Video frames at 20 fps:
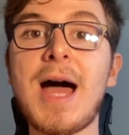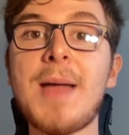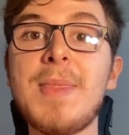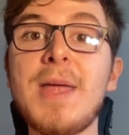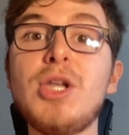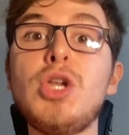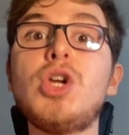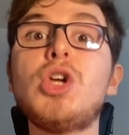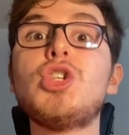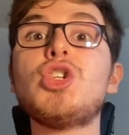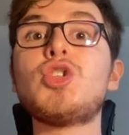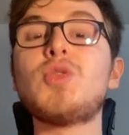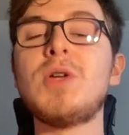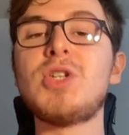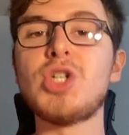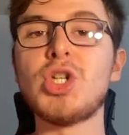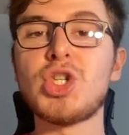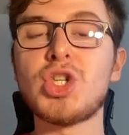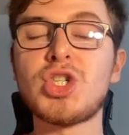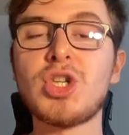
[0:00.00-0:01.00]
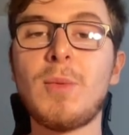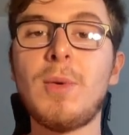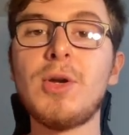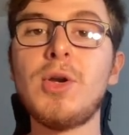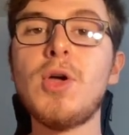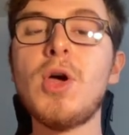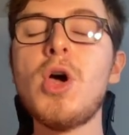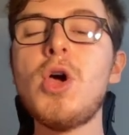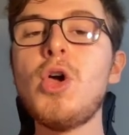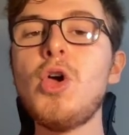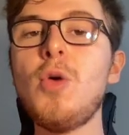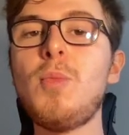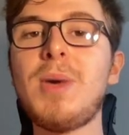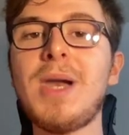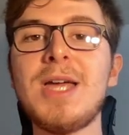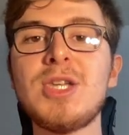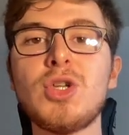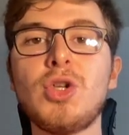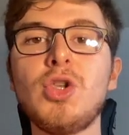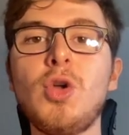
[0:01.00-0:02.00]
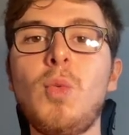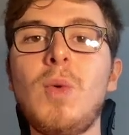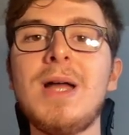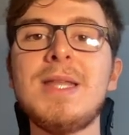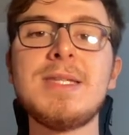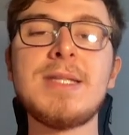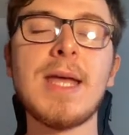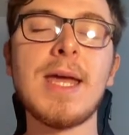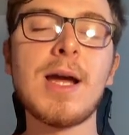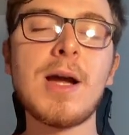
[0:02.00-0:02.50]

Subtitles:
and then you can switch it to someone who plays on the Wednesday.